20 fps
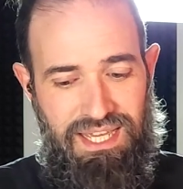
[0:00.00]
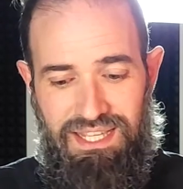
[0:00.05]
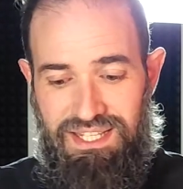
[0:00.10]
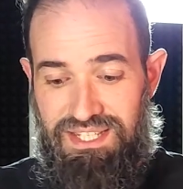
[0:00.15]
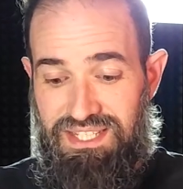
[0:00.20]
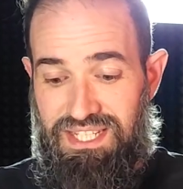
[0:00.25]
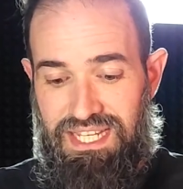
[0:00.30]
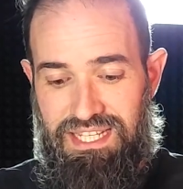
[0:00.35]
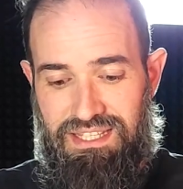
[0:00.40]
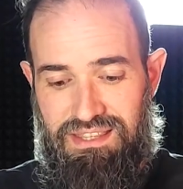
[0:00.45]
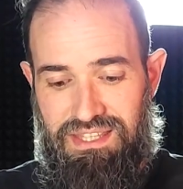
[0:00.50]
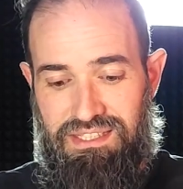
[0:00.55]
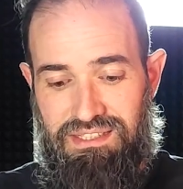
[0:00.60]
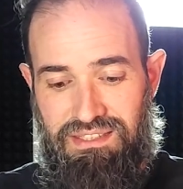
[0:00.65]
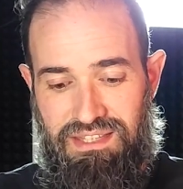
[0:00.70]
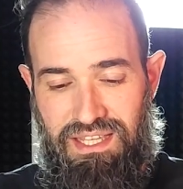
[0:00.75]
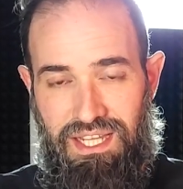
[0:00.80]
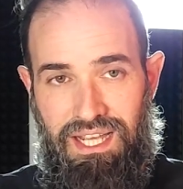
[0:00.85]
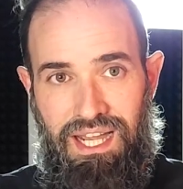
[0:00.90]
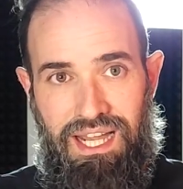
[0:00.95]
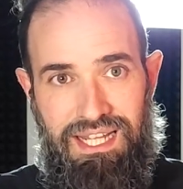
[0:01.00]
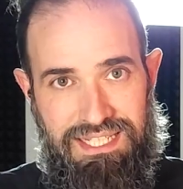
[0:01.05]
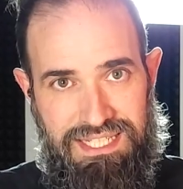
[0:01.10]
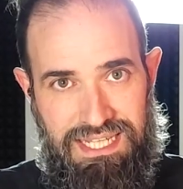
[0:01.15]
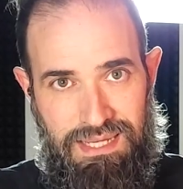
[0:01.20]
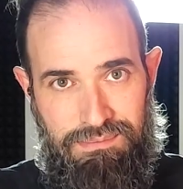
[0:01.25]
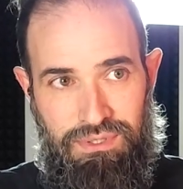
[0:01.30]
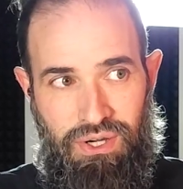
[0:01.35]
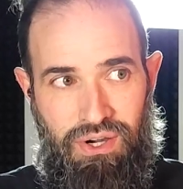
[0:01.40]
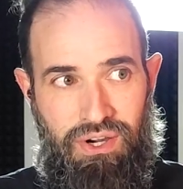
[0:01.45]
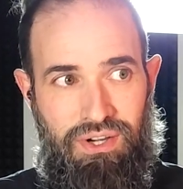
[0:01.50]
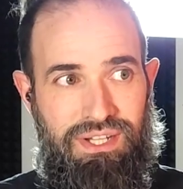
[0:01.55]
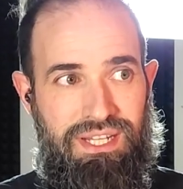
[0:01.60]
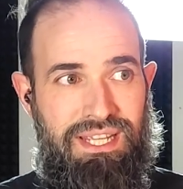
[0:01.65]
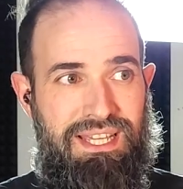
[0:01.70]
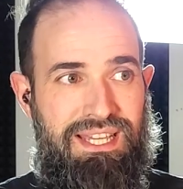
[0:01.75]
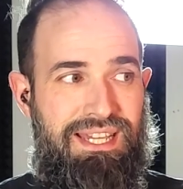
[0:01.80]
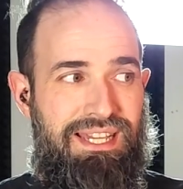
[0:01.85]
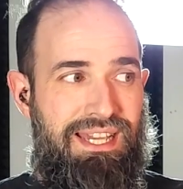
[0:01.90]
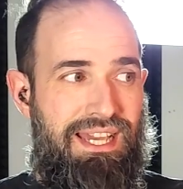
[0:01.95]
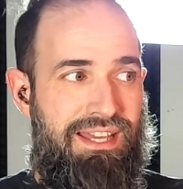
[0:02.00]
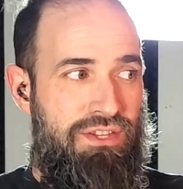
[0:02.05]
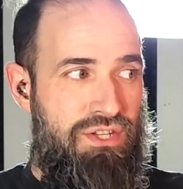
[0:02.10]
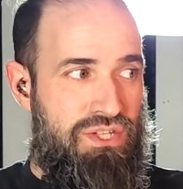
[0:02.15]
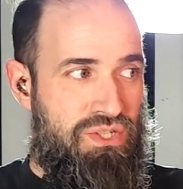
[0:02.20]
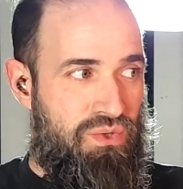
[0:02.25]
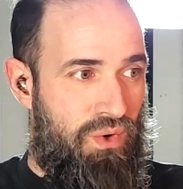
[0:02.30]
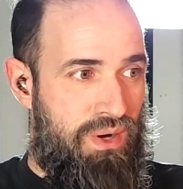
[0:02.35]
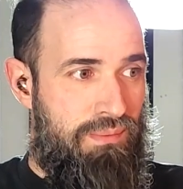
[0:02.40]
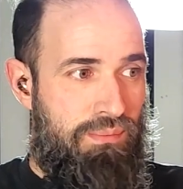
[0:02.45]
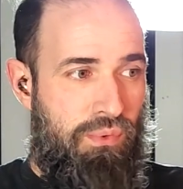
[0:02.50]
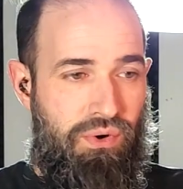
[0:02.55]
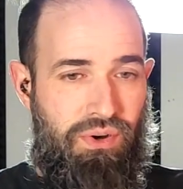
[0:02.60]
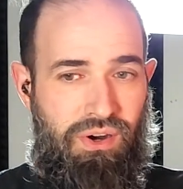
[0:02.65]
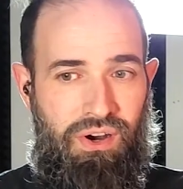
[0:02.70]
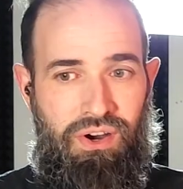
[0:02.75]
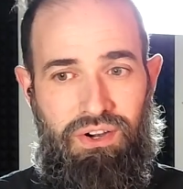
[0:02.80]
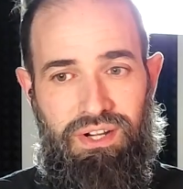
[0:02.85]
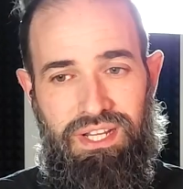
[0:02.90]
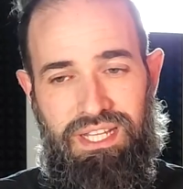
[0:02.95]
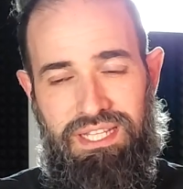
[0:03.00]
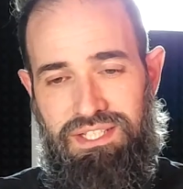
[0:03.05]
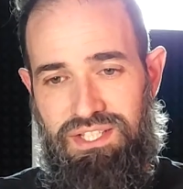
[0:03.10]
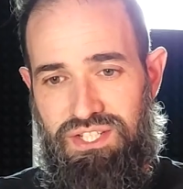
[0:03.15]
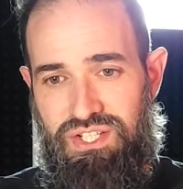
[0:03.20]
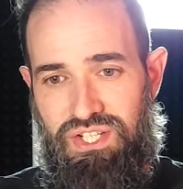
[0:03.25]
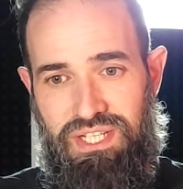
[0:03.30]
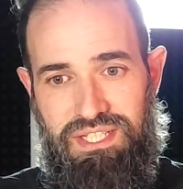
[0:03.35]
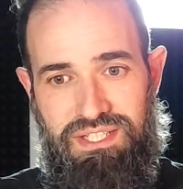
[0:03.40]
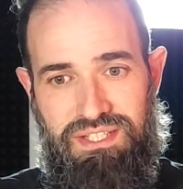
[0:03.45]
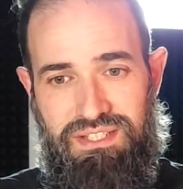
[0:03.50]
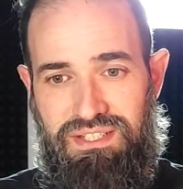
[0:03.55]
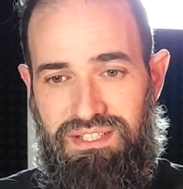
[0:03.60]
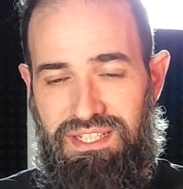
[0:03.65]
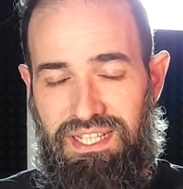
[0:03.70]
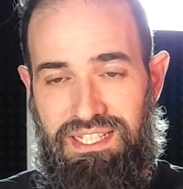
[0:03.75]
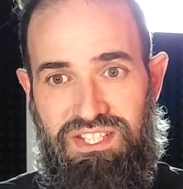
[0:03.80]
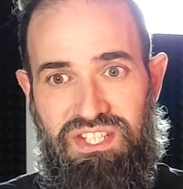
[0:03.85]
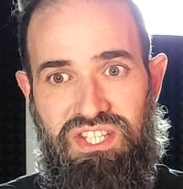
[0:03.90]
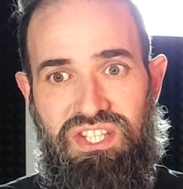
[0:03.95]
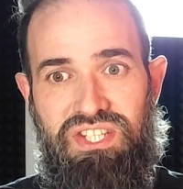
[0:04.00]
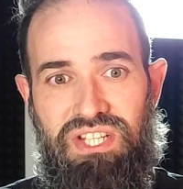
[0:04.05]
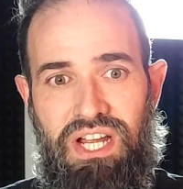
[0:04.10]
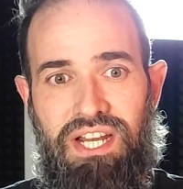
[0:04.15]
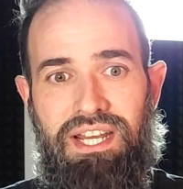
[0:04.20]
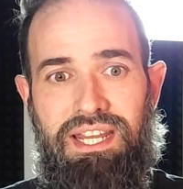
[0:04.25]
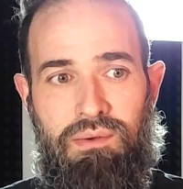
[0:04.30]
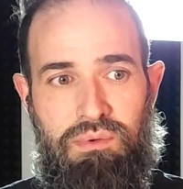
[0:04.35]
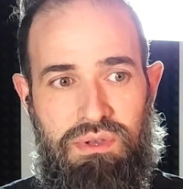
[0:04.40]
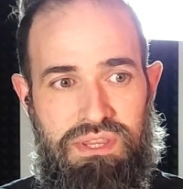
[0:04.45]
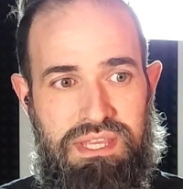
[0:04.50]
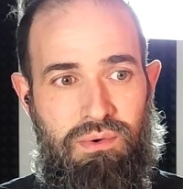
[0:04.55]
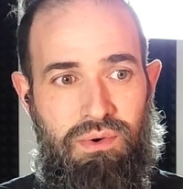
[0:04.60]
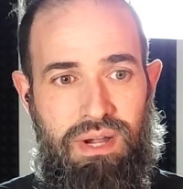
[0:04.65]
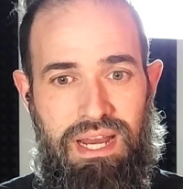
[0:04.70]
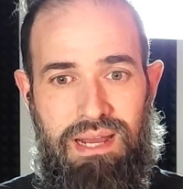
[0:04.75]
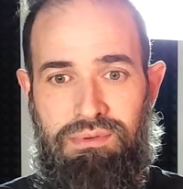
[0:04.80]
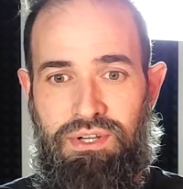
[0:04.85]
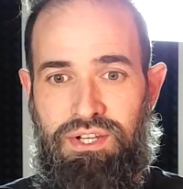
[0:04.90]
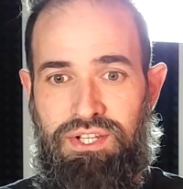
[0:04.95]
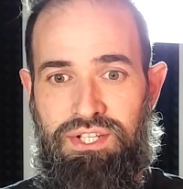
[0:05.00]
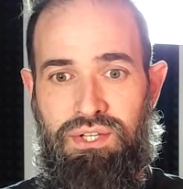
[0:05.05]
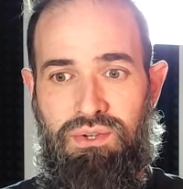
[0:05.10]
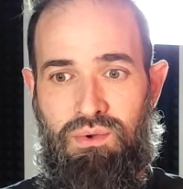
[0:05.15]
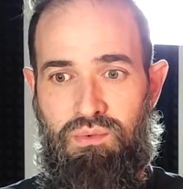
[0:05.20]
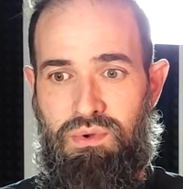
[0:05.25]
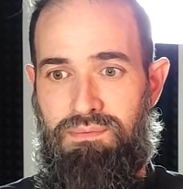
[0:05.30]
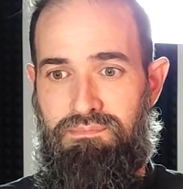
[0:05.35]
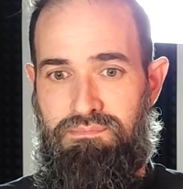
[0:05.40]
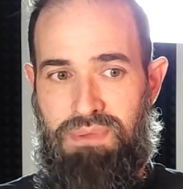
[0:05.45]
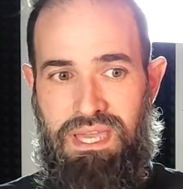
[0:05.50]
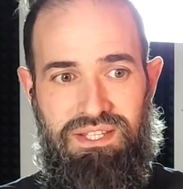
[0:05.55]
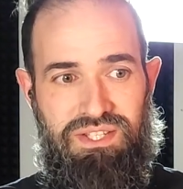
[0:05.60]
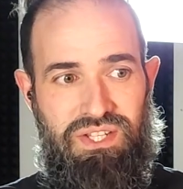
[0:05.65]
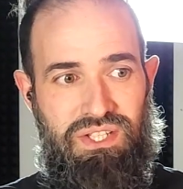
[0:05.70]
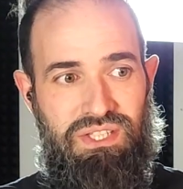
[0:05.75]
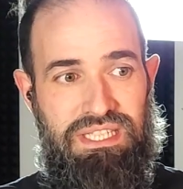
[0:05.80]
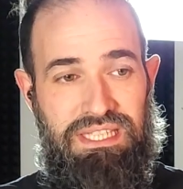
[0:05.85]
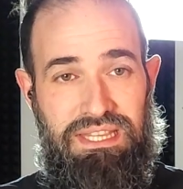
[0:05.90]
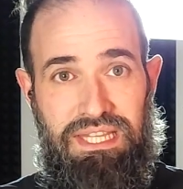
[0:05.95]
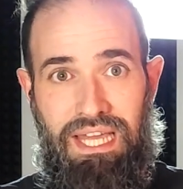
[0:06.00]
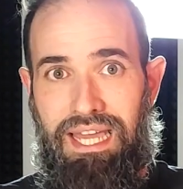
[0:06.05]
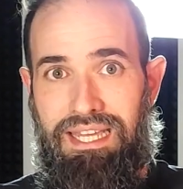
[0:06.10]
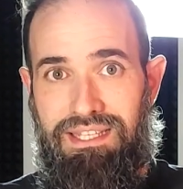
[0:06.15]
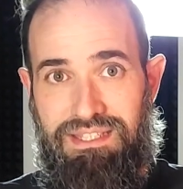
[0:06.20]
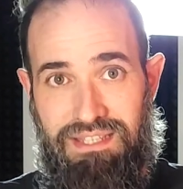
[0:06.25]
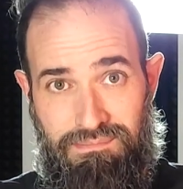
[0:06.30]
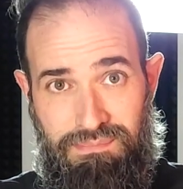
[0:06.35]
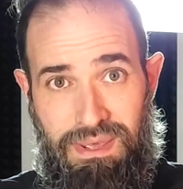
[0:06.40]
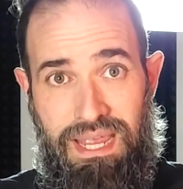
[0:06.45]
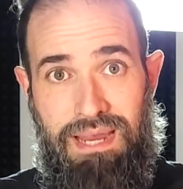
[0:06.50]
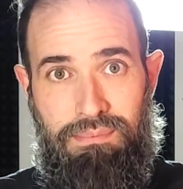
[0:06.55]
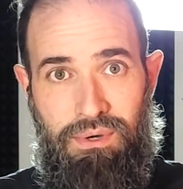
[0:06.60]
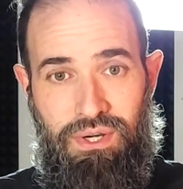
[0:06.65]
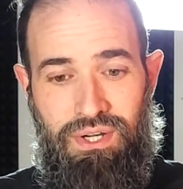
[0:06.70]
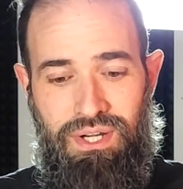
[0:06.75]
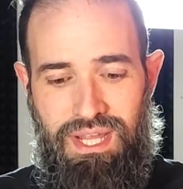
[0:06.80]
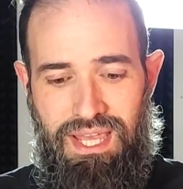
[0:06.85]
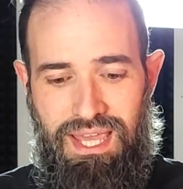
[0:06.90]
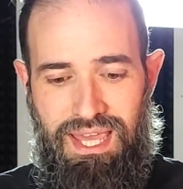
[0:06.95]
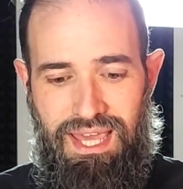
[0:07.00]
Seeing the concept art and the storyboard art is just, it's stunning what they were able to do with basically lines and paper.